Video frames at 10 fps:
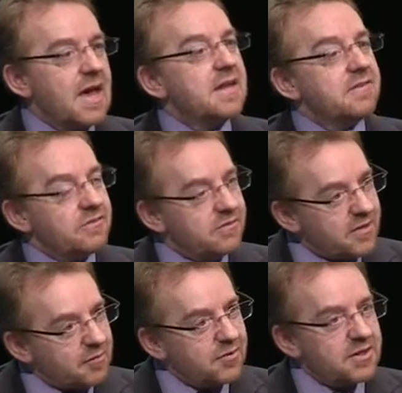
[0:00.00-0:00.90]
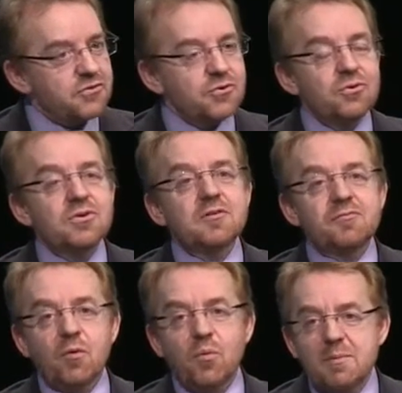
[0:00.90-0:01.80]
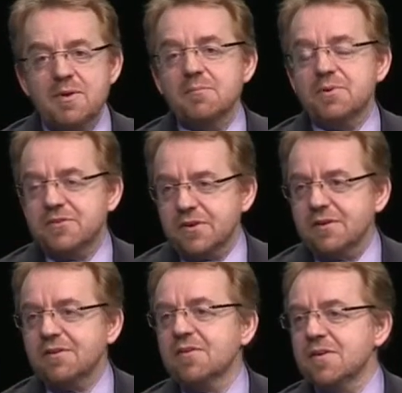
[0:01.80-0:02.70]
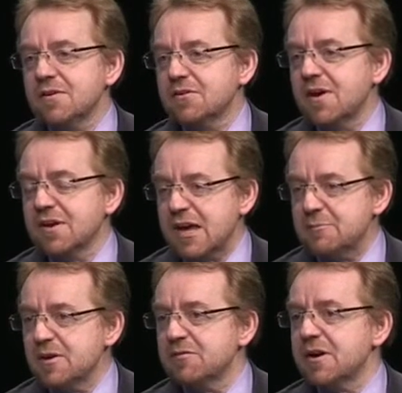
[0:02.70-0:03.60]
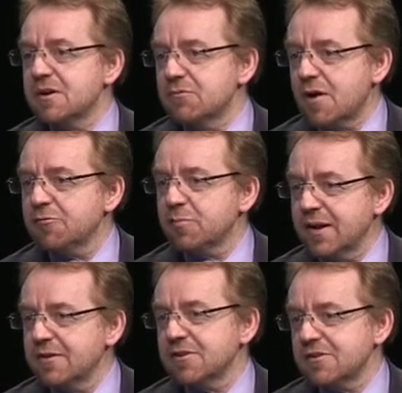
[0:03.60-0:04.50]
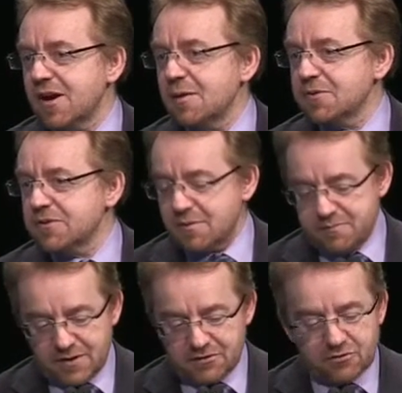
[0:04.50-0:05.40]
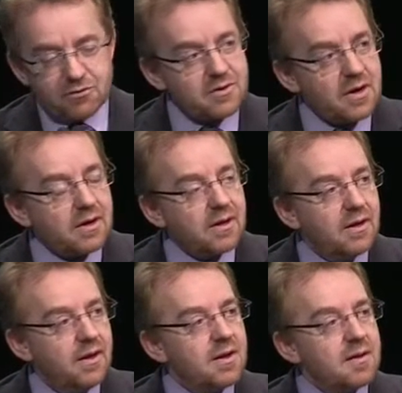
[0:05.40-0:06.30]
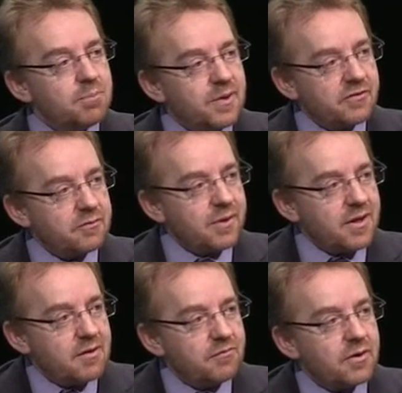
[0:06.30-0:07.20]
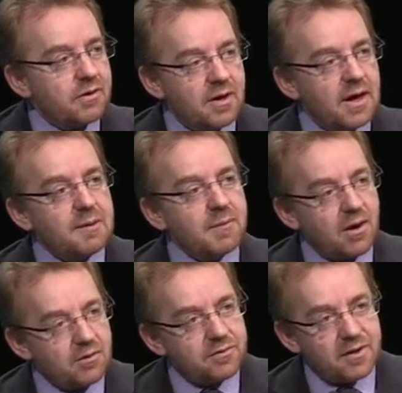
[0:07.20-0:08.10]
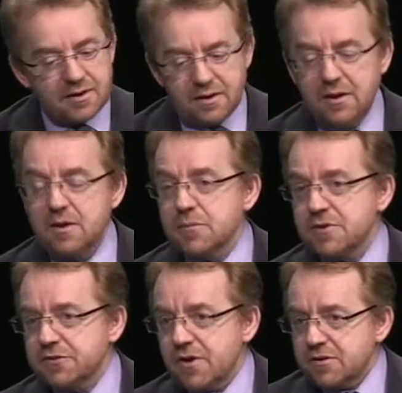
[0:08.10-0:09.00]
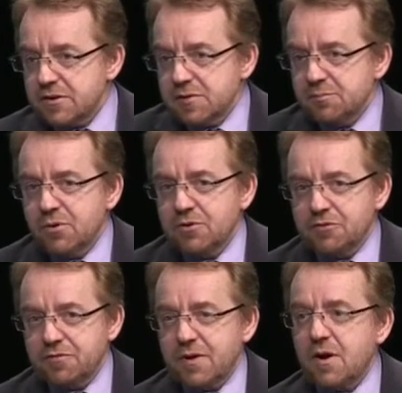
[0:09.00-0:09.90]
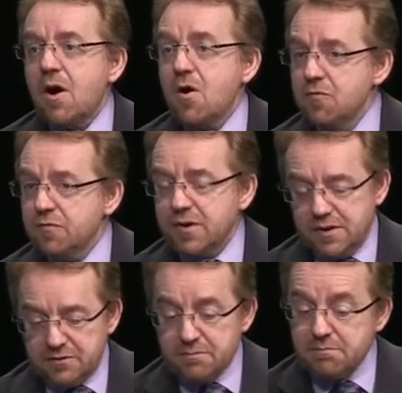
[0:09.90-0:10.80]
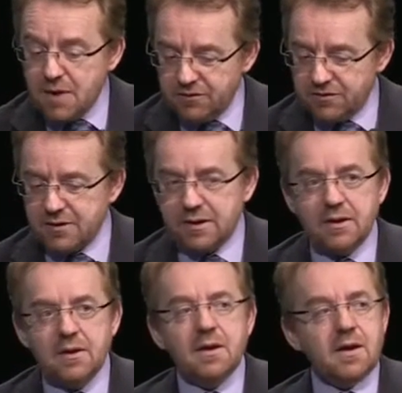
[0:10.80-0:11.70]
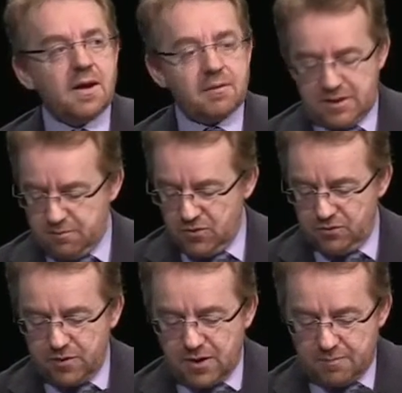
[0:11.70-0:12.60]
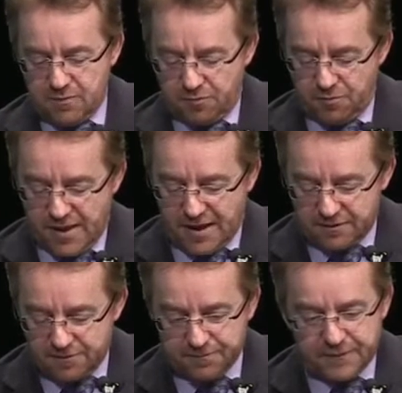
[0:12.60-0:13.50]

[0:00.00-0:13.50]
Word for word: And it's definitely true that for women in particular, the internet can be a very rough place at times. There's some extraordinarily unpleasant behavior um, out there. But the scientific blogosphere, hopefully, is mostly uh, immune um, from that.